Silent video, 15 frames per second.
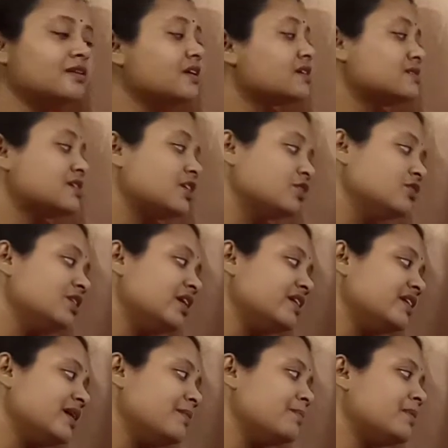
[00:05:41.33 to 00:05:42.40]
Singular
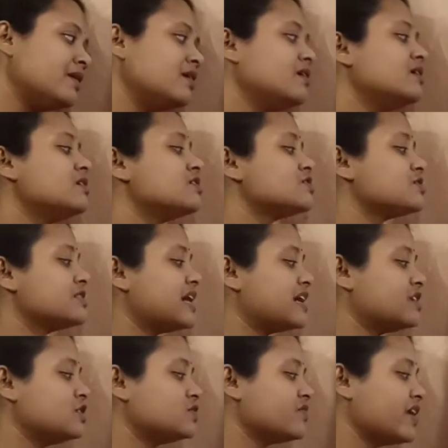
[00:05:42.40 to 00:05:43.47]
number. So
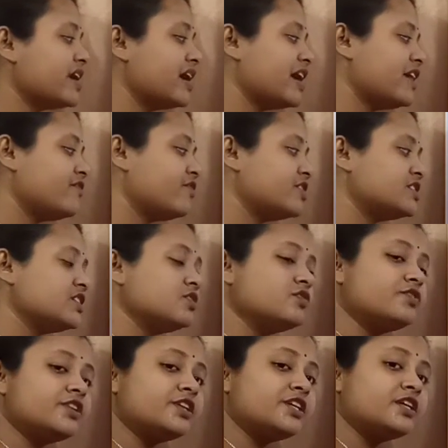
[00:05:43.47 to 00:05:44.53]
that is why I have written
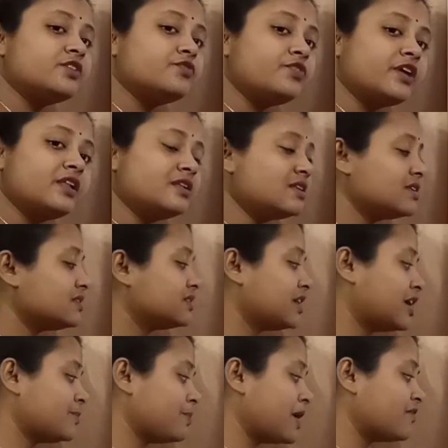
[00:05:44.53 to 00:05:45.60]
over here will.
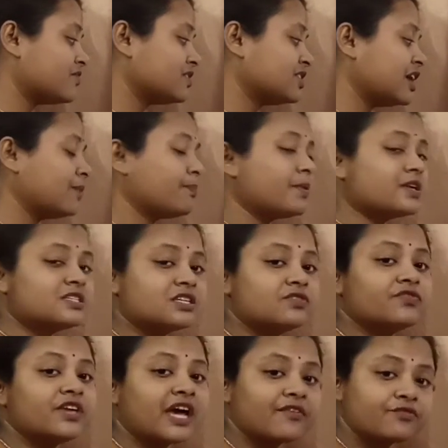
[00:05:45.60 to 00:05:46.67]
After third
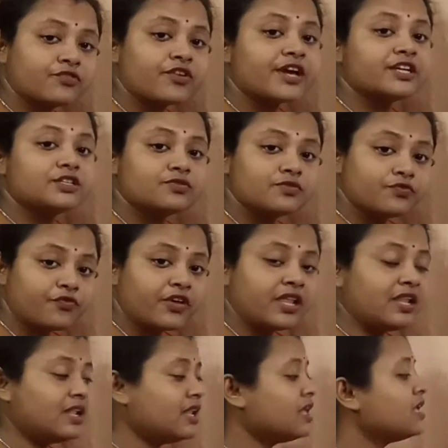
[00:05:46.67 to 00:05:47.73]
person we have to write
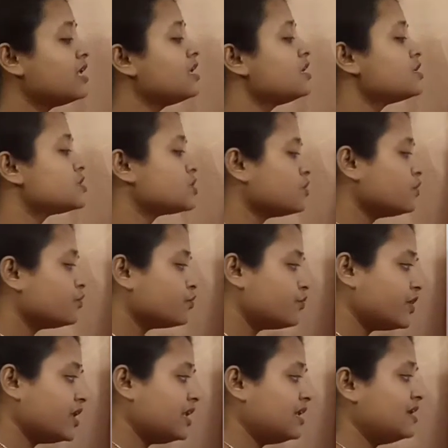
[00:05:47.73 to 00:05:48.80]
will. So
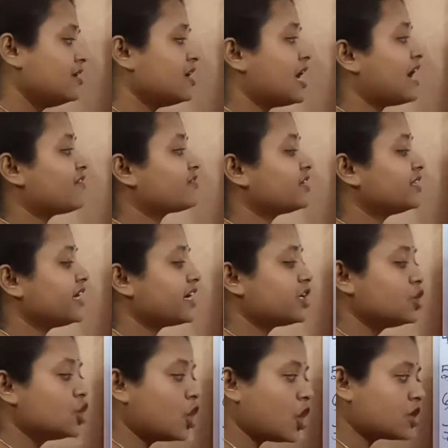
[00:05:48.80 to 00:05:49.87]
will. After that
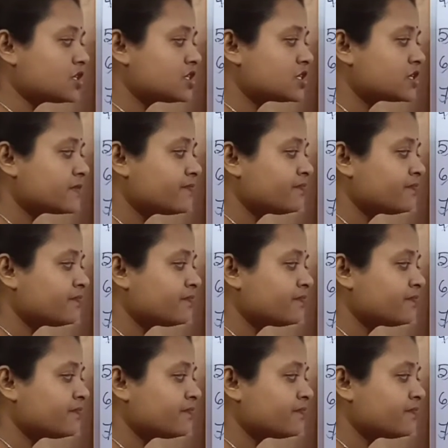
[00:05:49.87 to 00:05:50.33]
not.